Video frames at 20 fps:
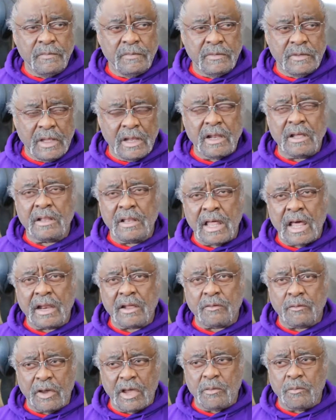did a lot
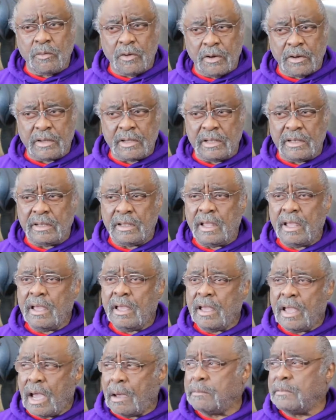of great work in
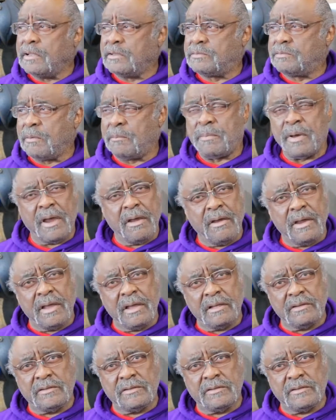helping us, preparing us